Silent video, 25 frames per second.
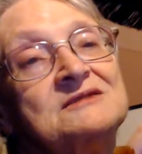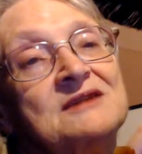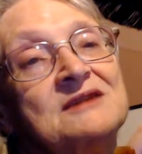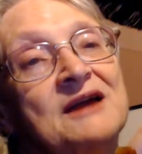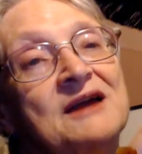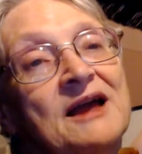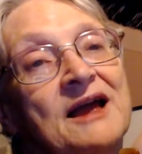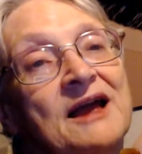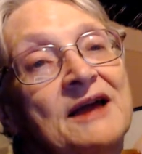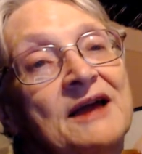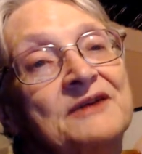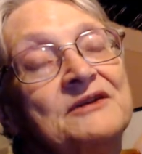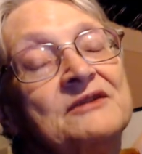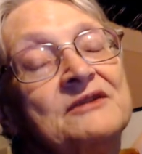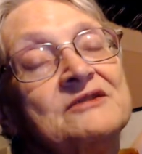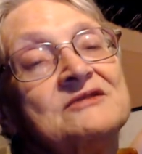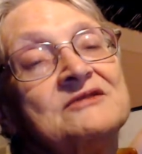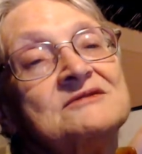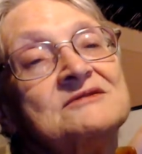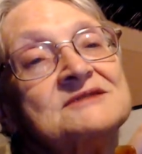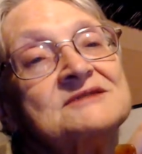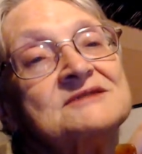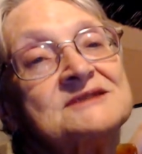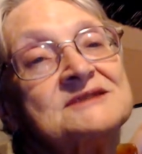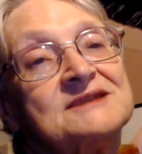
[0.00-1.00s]
to handle
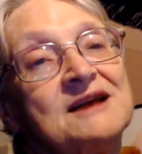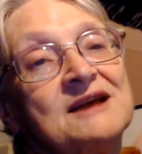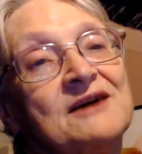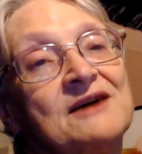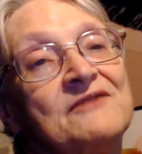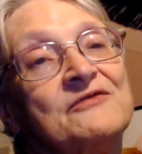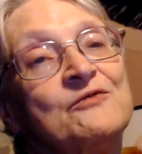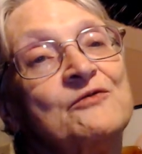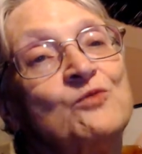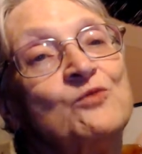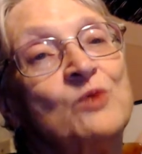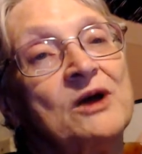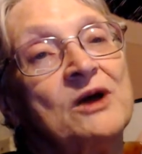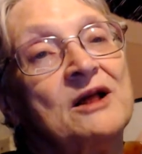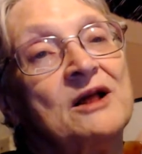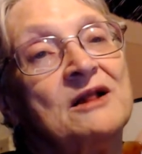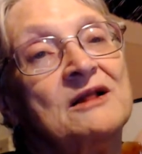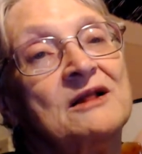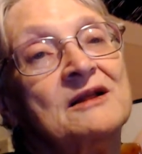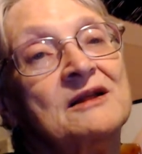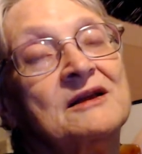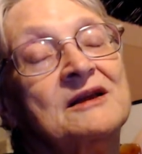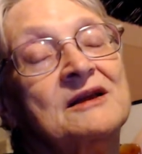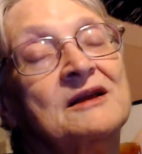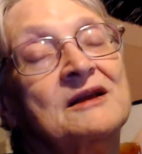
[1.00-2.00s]
yourself
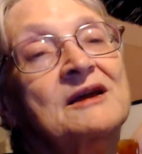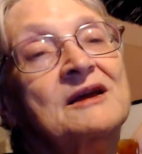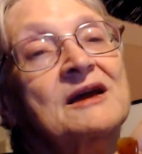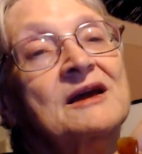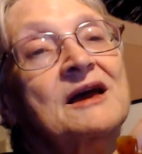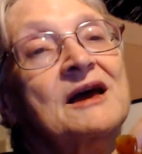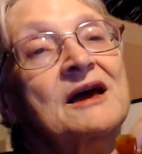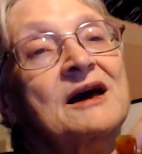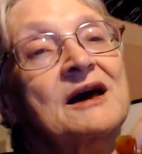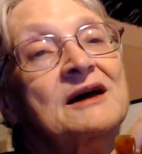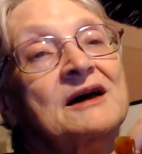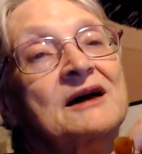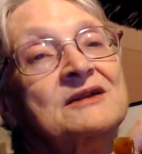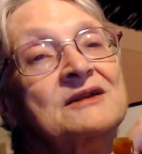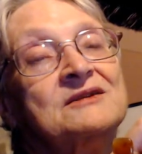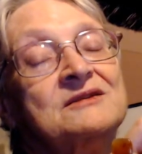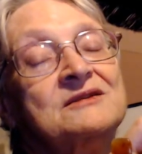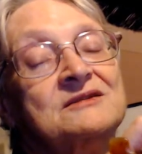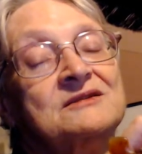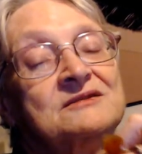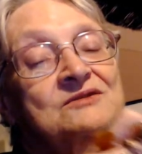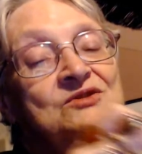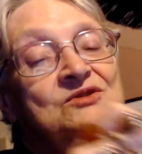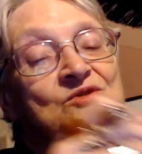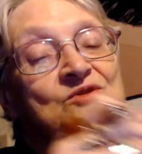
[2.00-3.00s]
well, and
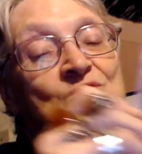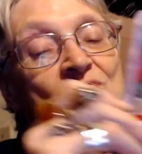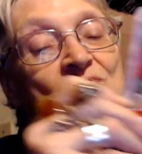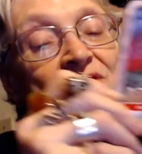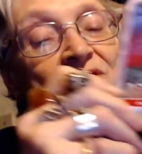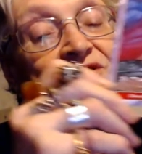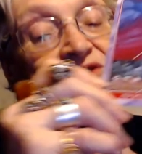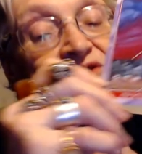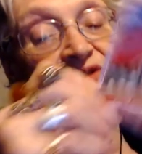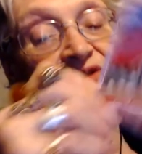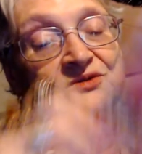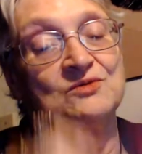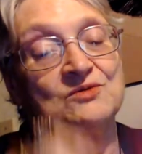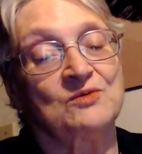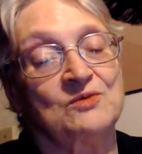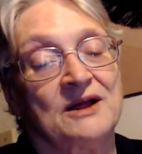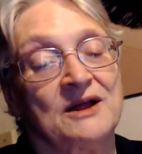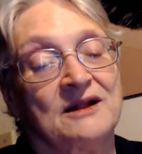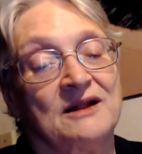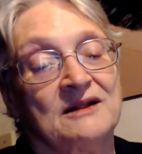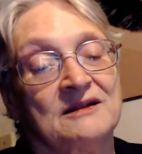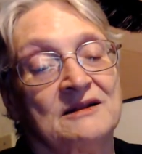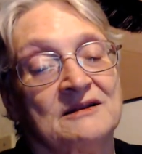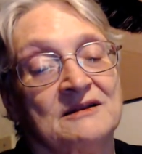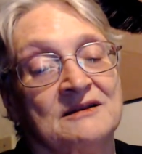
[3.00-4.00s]
you will do
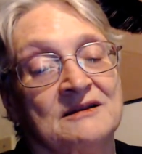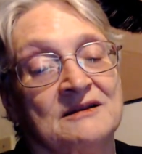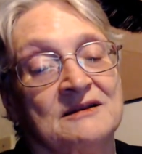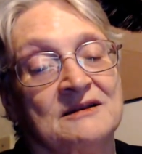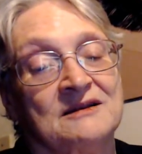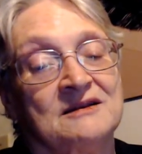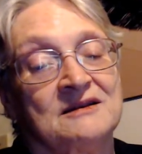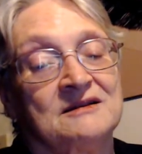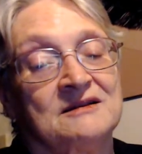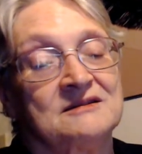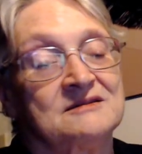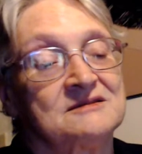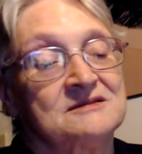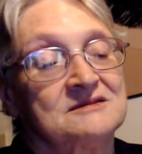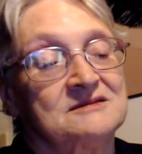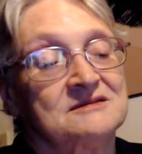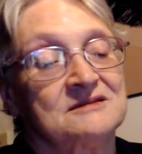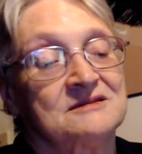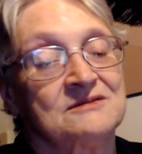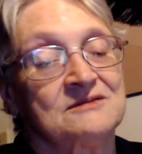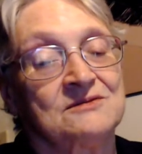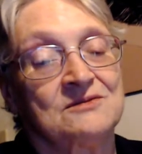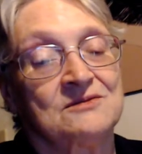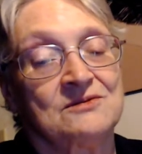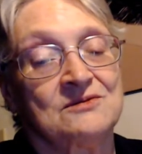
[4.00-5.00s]
well.
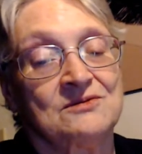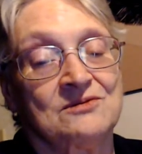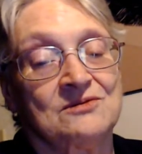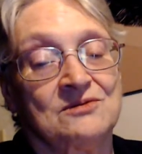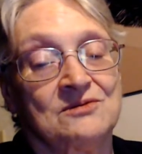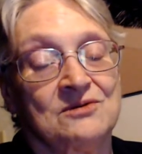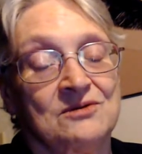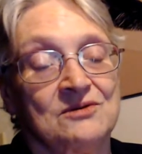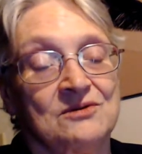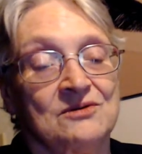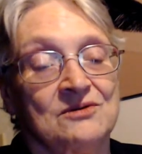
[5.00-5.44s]
So,